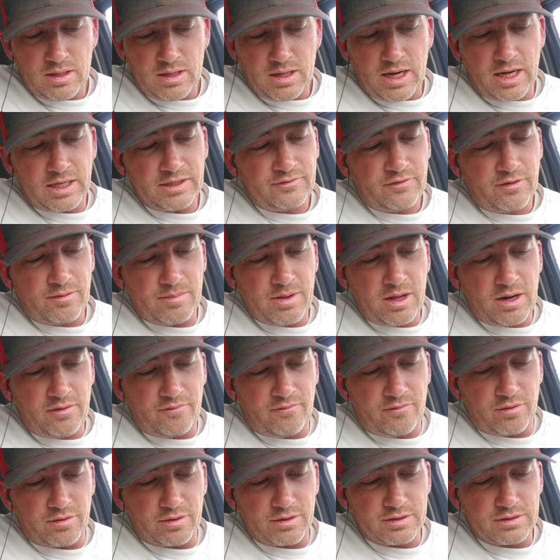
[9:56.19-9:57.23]
As for
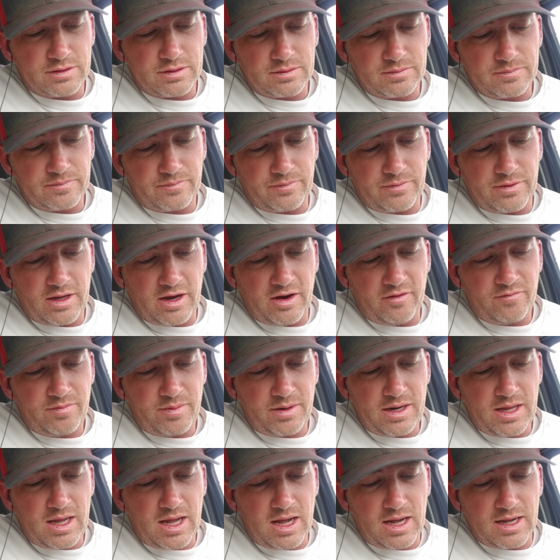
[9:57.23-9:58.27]
metaphors,
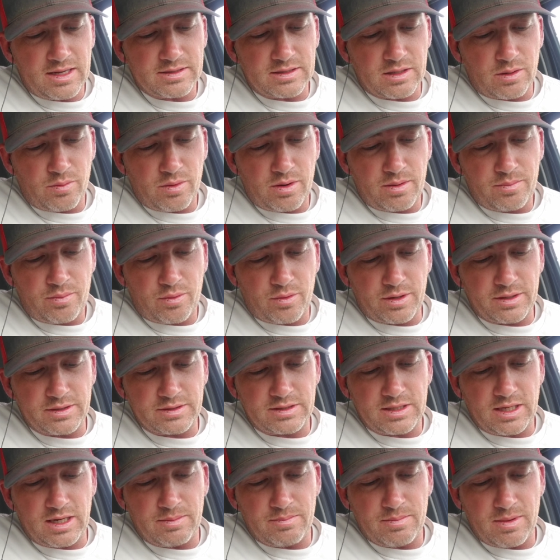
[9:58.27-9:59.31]
Everybody has at one point
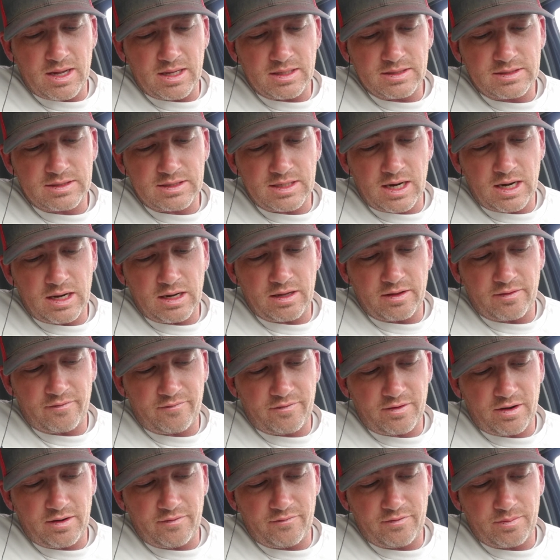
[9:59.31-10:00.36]
seen men standing in
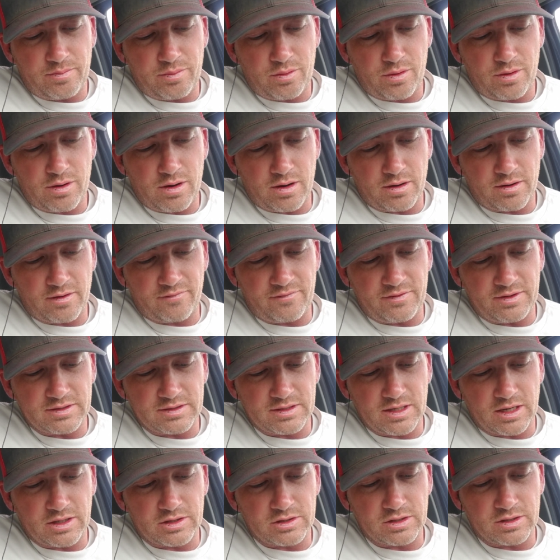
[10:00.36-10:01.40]
front of the pornography
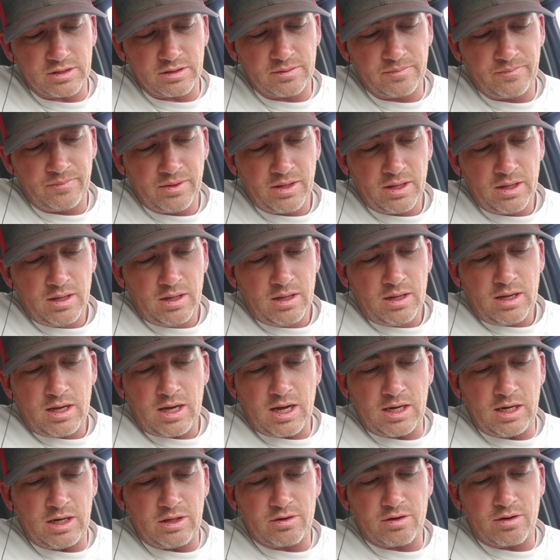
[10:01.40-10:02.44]
section
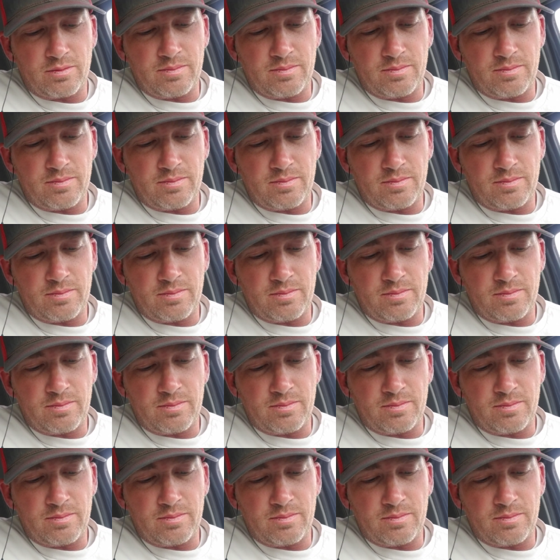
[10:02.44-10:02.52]
in either a